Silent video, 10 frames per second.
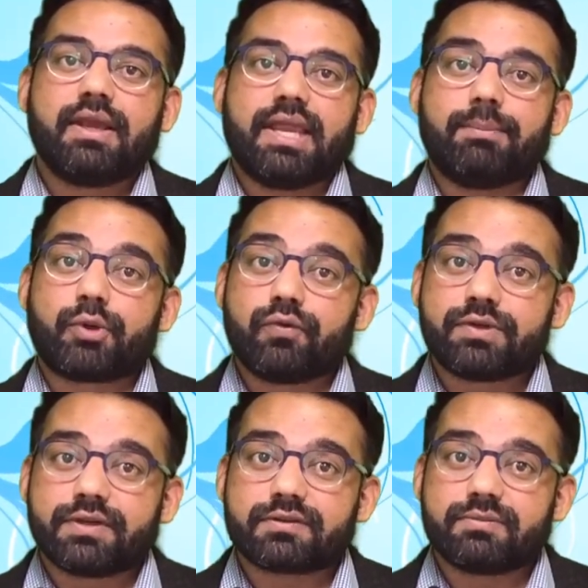improved
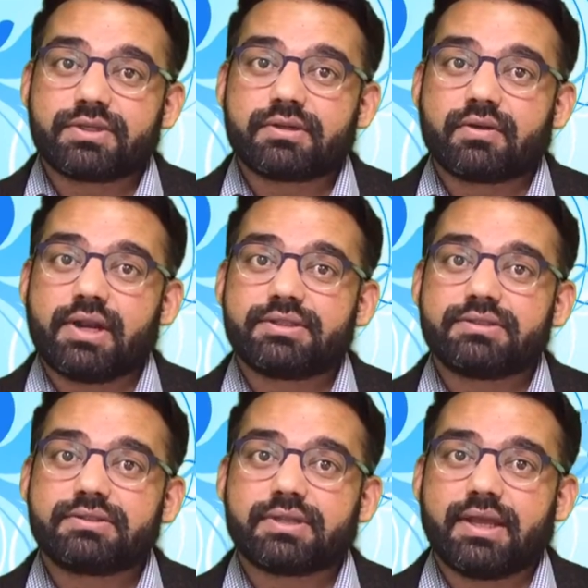customer uh,
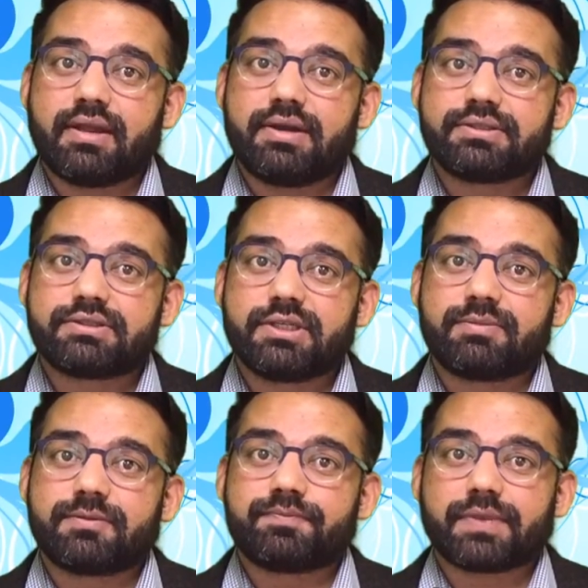
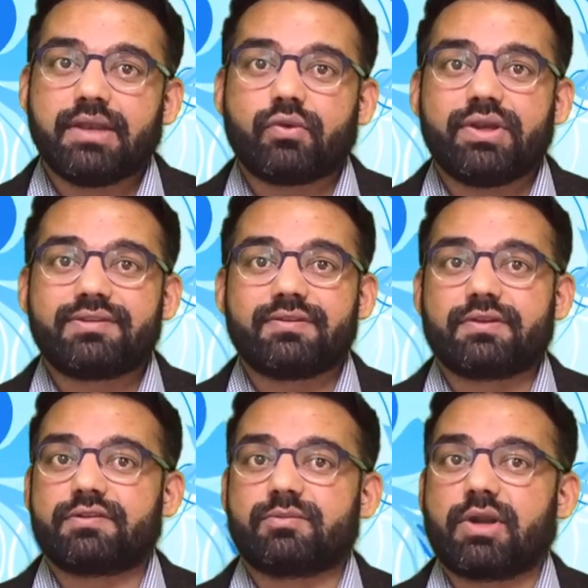relationships, increases
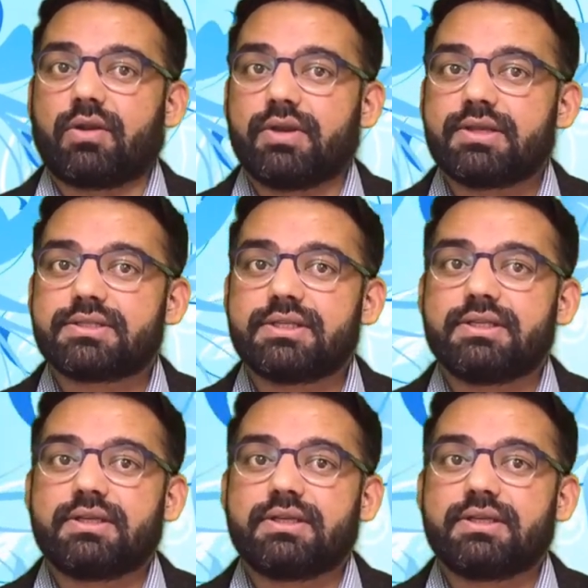customer loyalty,